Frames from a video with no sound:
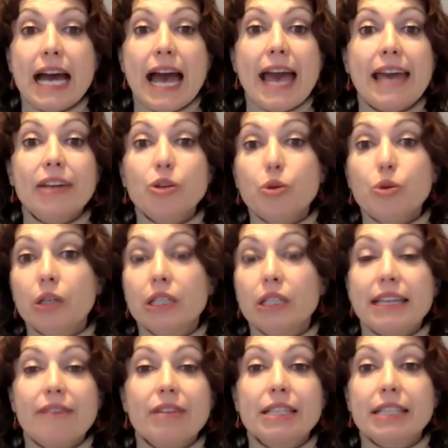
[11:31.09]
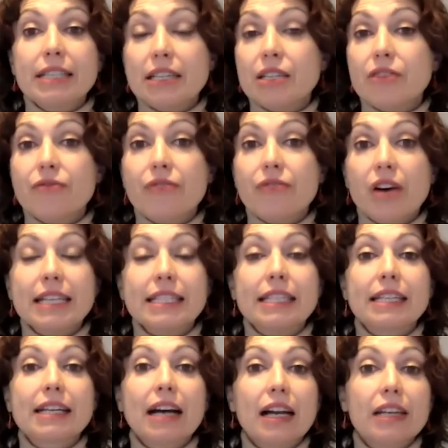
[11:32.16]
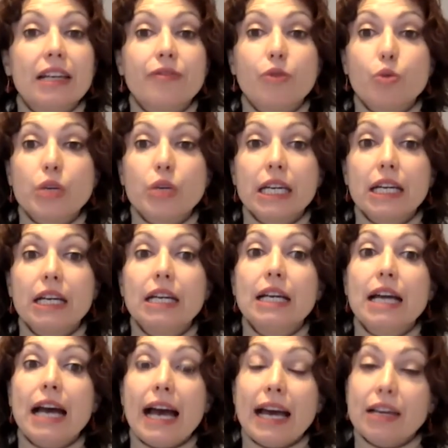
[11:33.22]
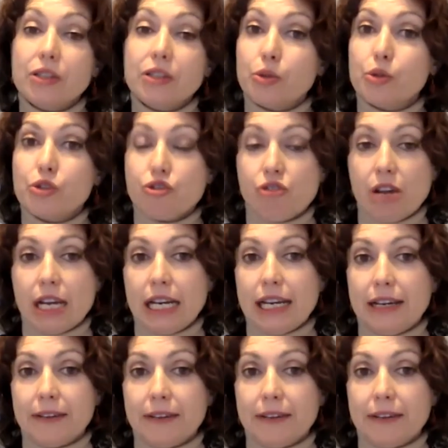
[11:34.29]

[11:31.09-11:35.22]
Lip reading: annual devastating fires in California and Australia.